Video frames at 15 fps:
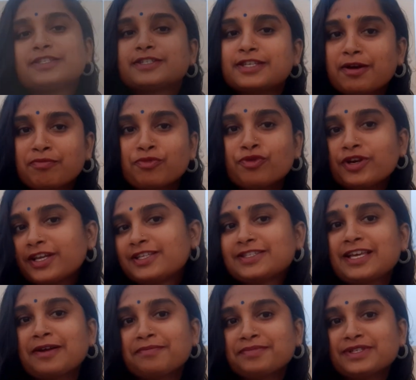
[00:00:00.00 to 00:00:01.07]
Some more
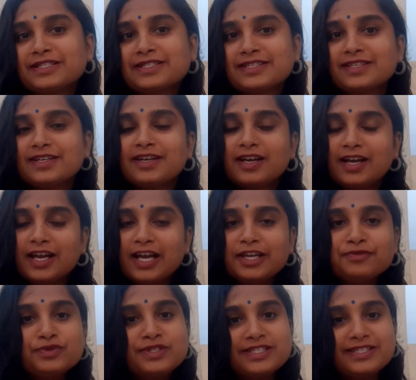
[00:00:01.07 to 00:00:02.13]
examples. I
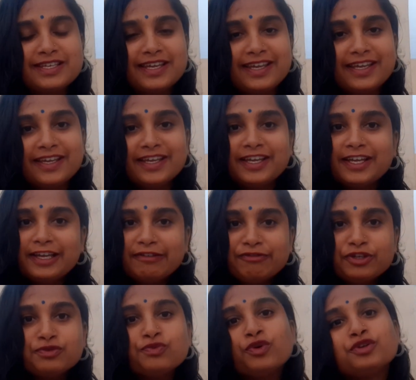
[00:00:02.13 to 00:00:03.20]
would say if
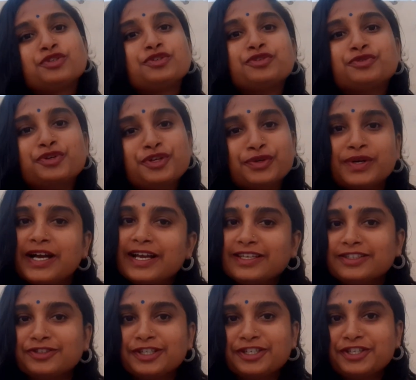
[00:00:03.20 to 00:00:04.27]
you want to do your
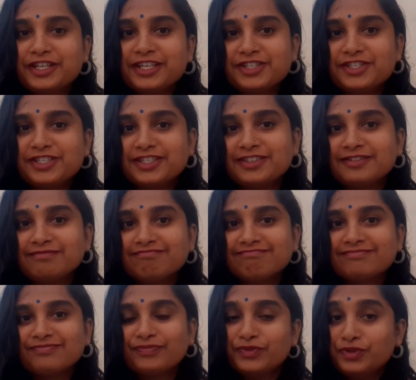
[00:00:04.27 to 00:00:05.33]
higher education,
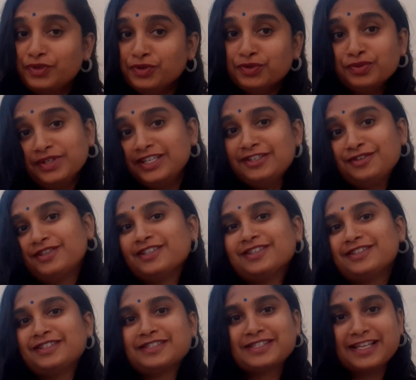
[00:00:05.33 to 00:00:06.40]
you need to
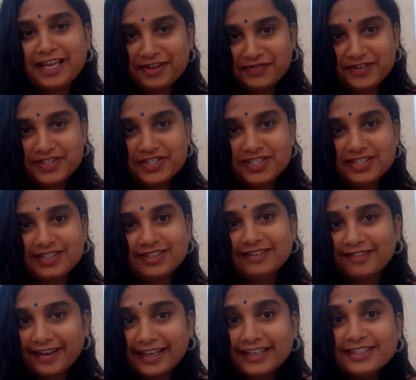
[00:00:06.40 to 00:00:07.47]
learn this language,
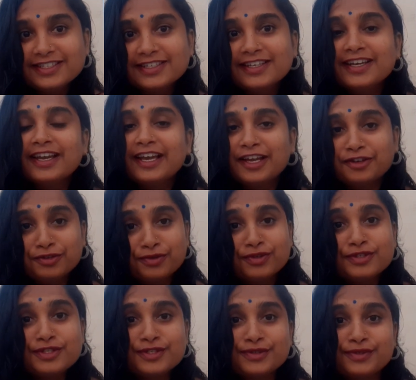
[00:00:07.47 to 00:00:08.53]
right? And
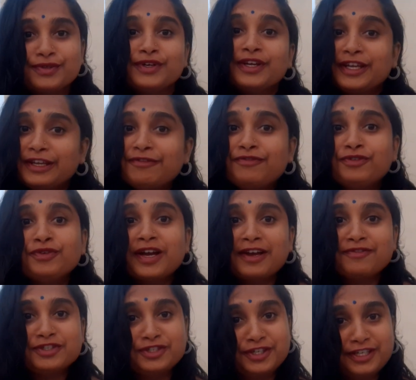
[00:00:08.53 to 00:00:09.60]
also, if you have
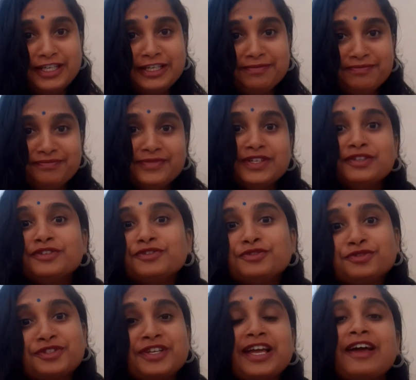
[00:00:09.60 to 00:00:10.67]
a dream to
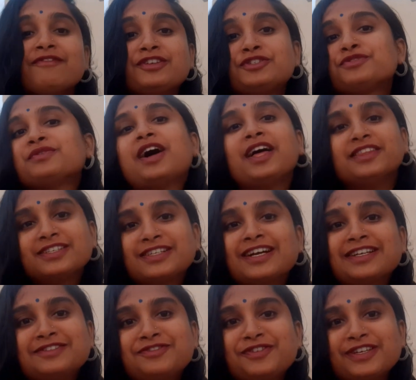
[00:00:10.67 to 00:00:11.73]
travel to other
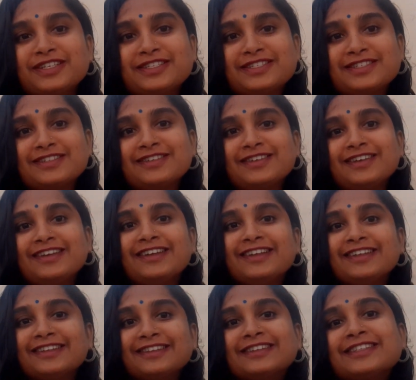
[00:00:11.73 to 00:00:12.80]
countries,
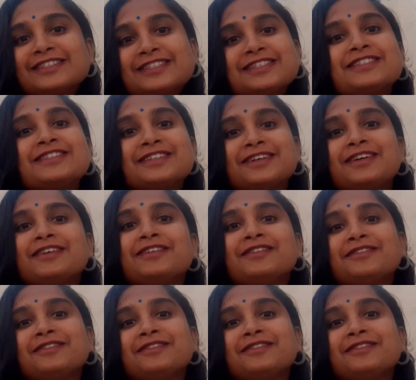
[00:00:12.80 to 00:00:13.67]
this is the